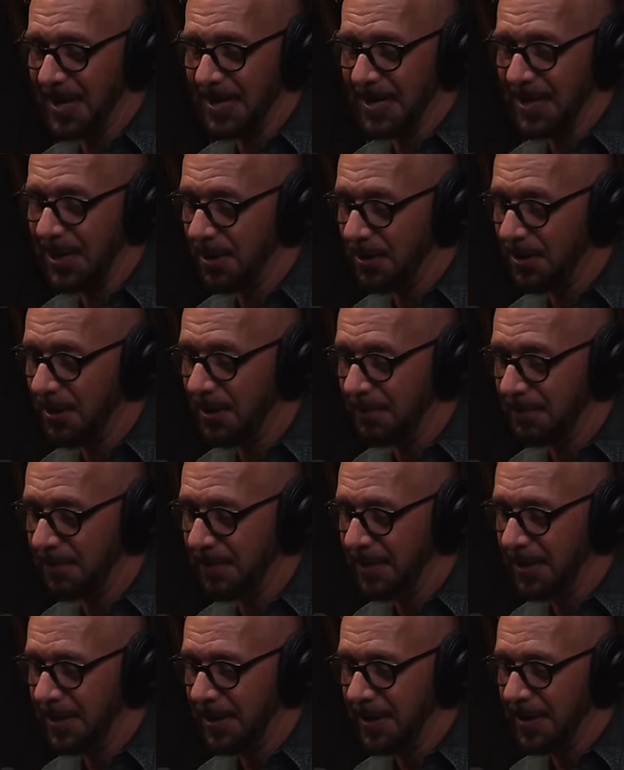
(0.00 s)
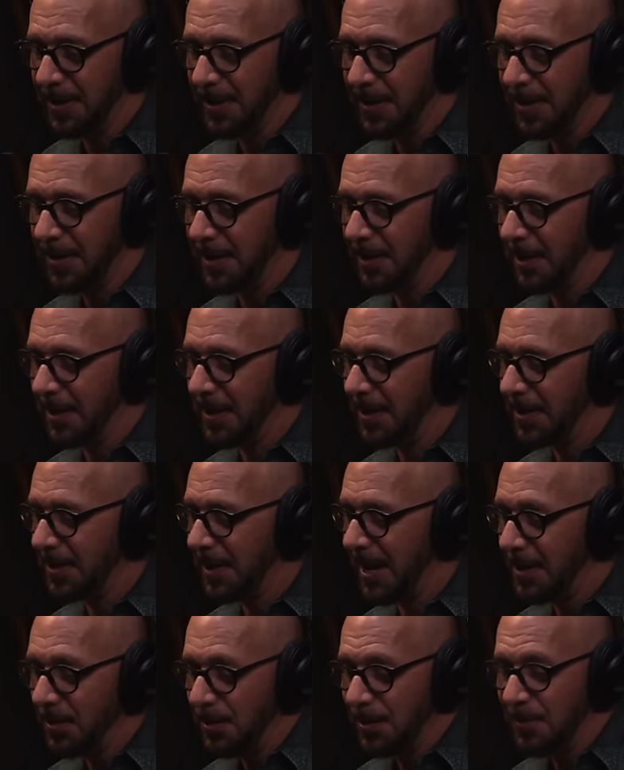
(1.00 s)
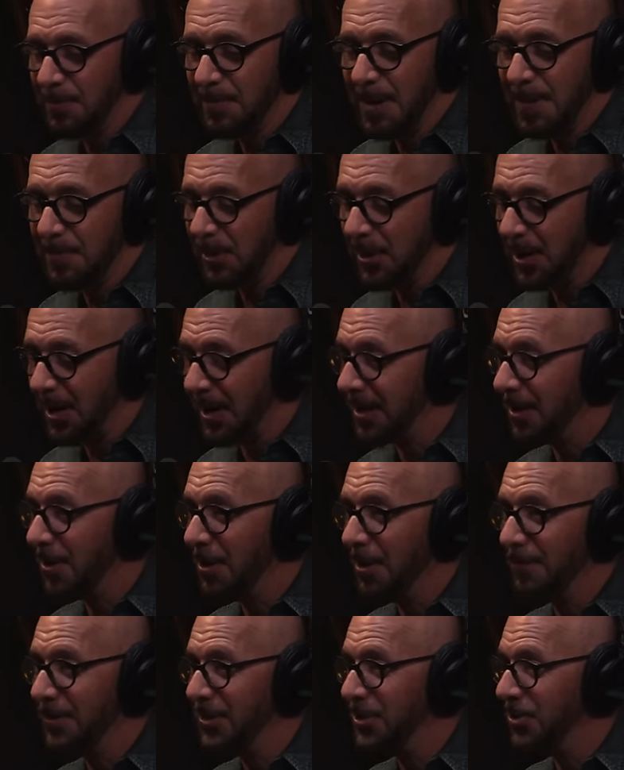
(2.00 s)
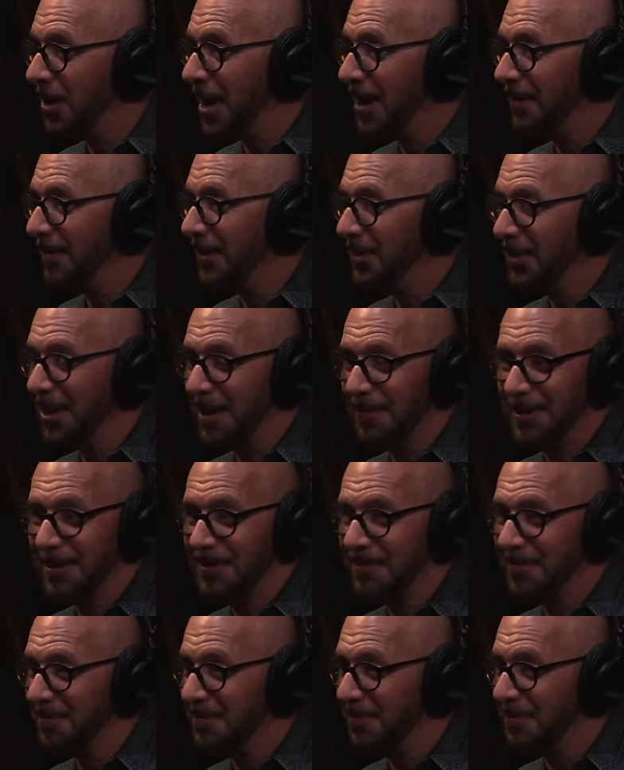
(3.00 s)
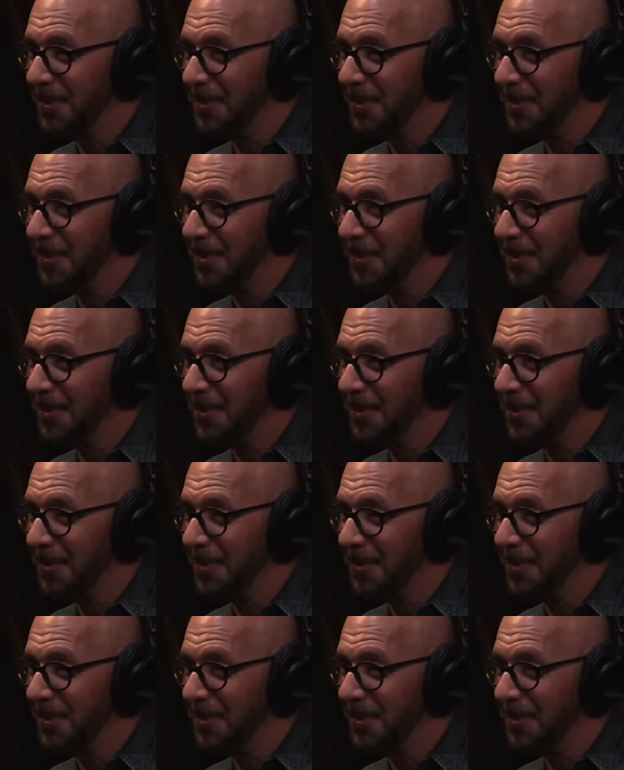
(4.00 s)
I cut off like that I couldn't even remember cutting off in traffic or having